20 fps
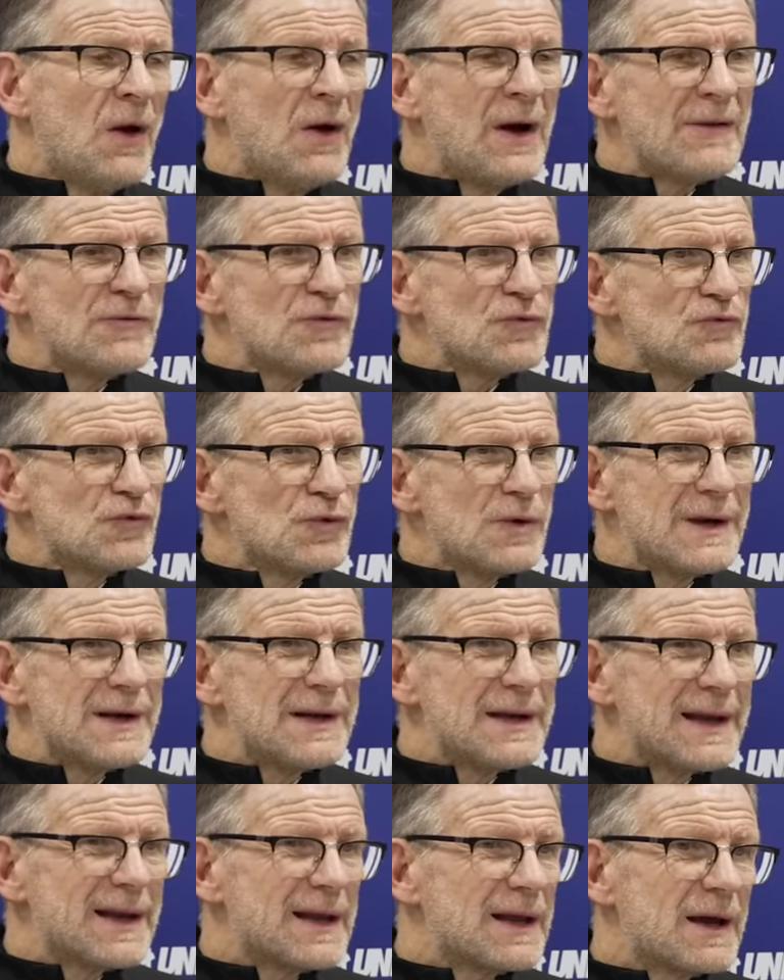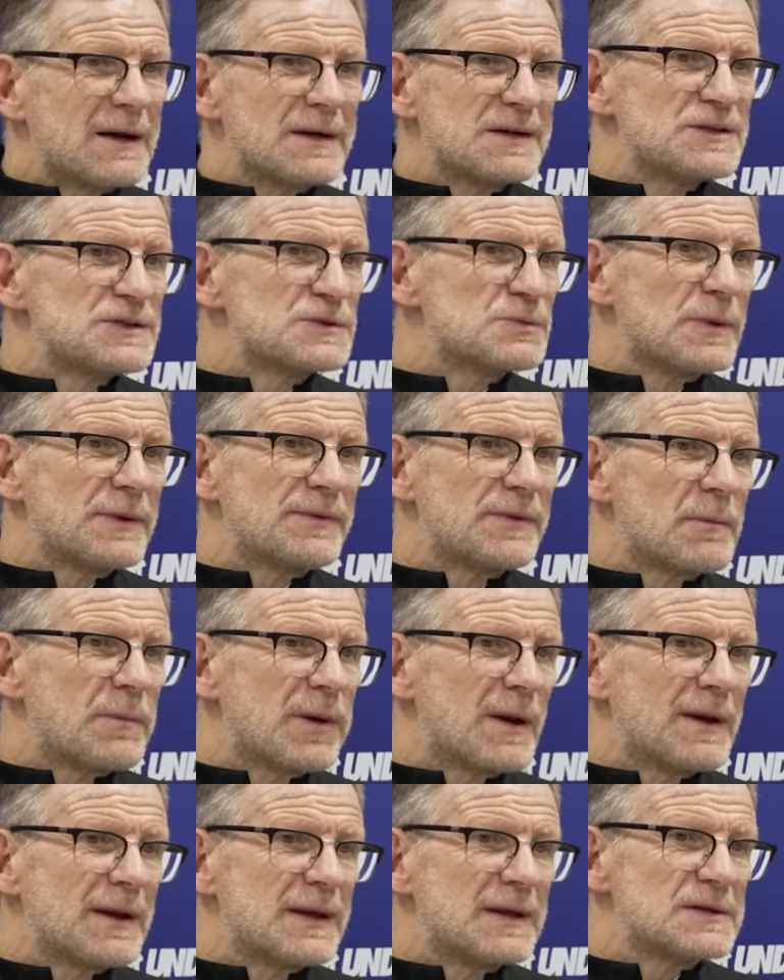I haven't really engaged with the
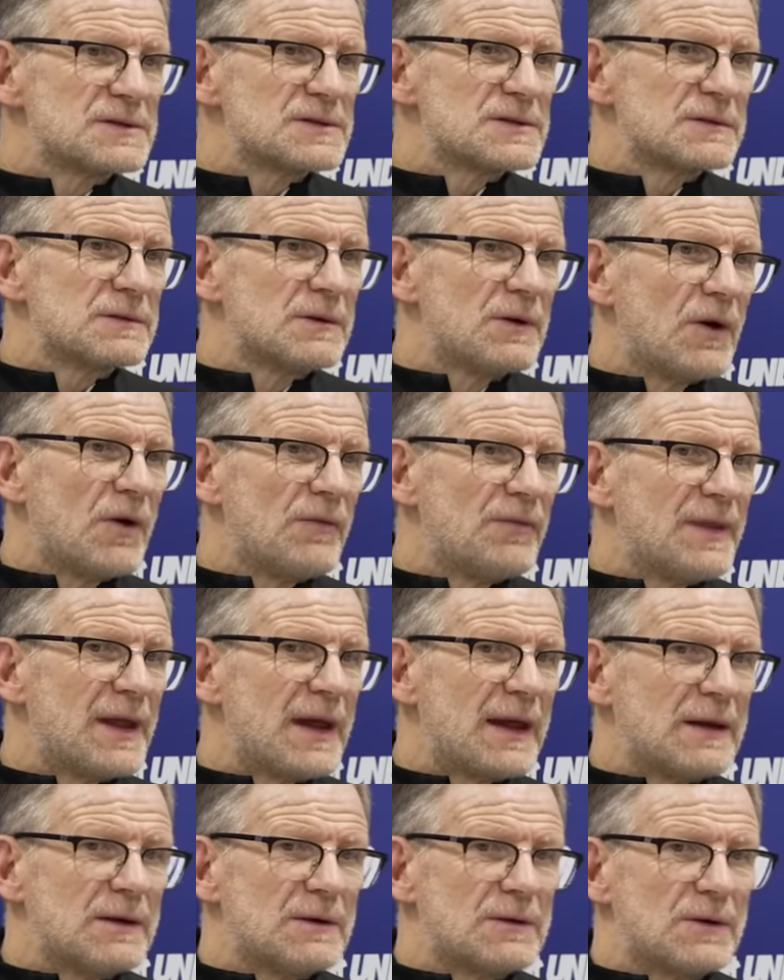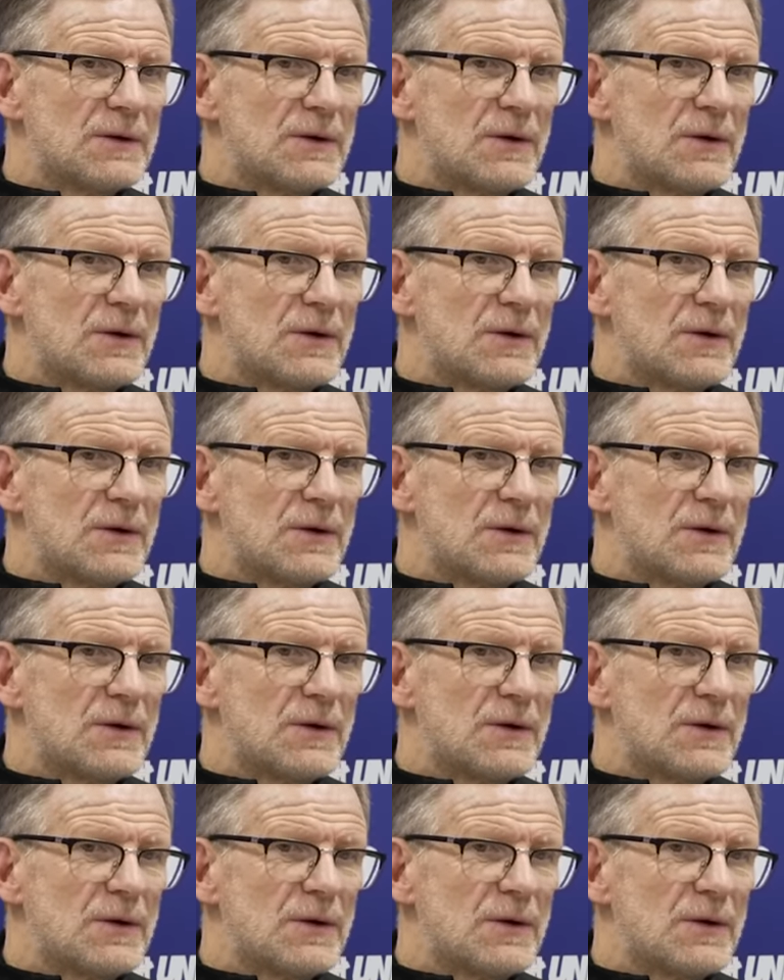players on that.